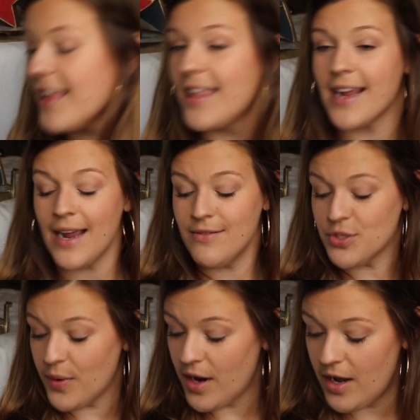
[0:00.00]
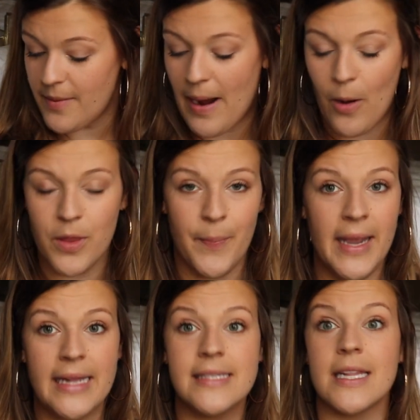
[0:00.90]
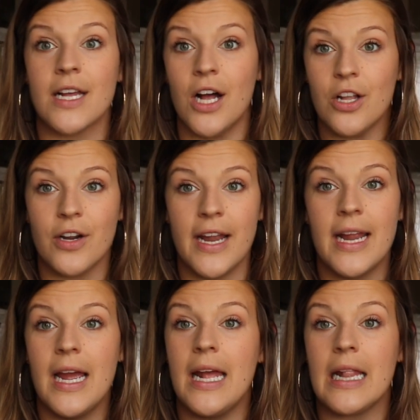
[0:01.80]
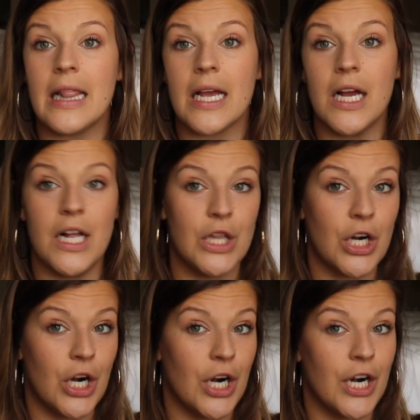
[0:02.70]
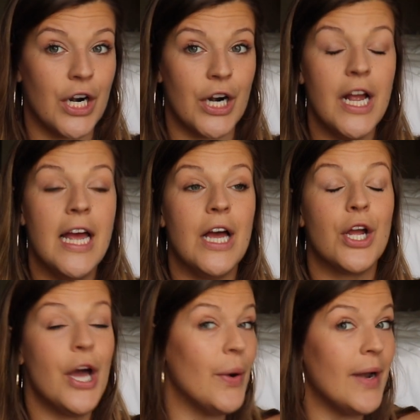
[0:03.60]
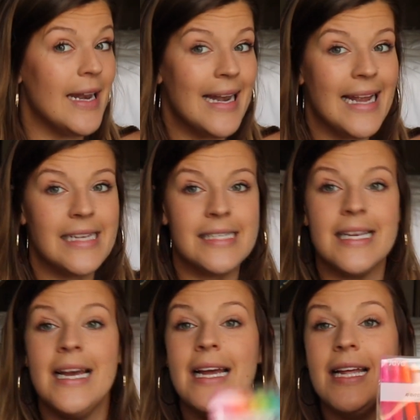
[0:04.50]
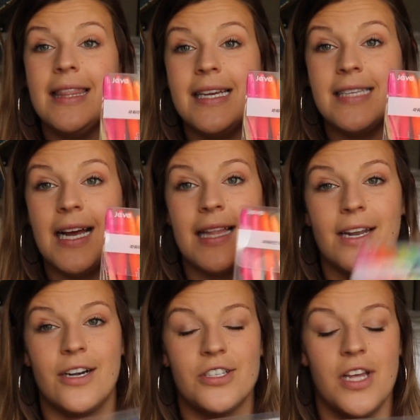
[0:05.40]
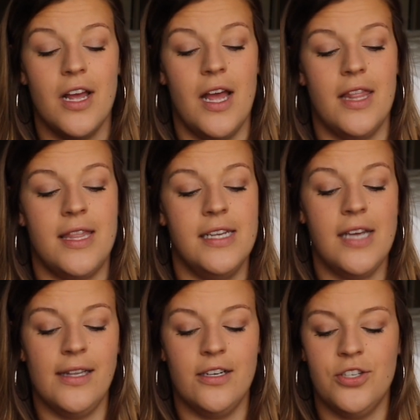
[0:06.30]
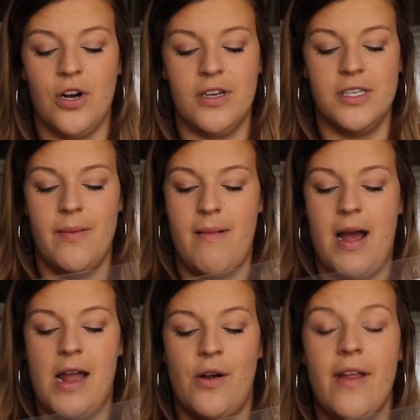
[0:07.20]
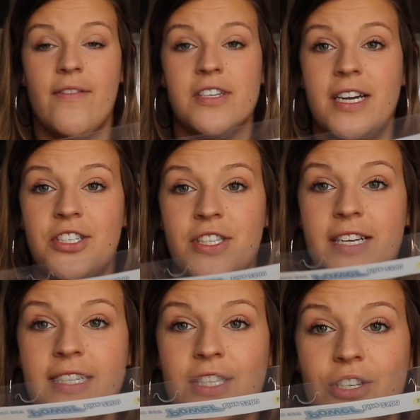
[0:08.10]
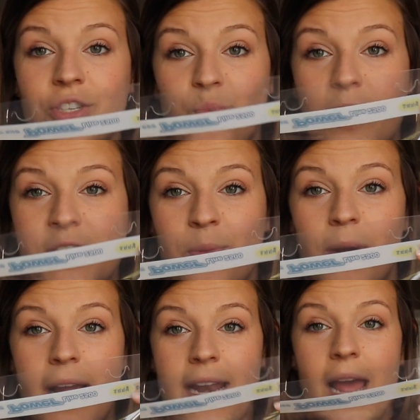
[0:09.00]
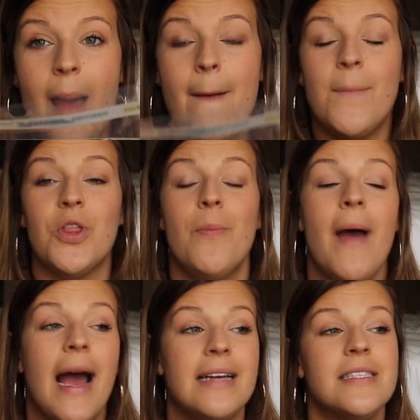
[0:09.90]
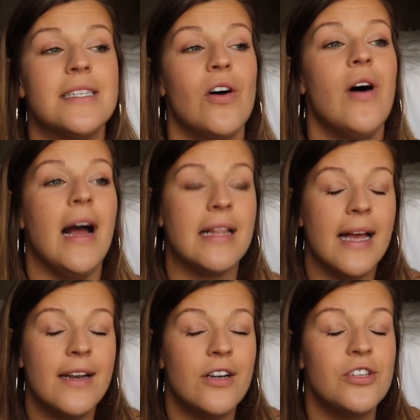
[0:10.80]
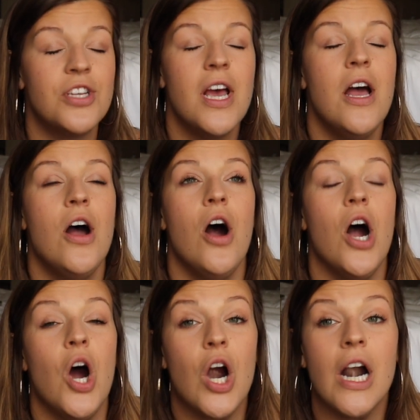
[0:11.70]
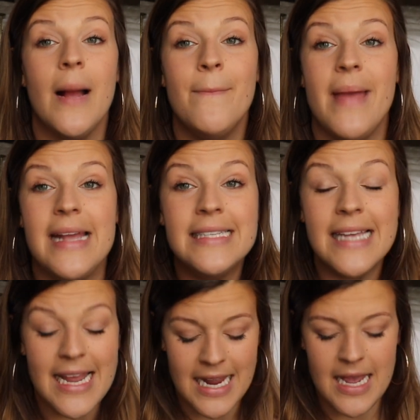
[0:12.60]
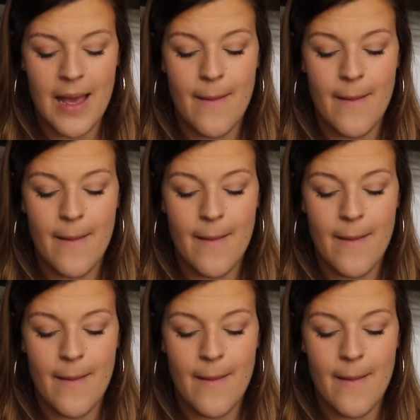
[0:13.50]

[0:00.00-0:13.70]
like I was going on about the pens and the coloring and the color codedness, these highlighters. These highlighters are awesome. I don't ever touch these, they're just way too bright. But the pastel highlighters are amazing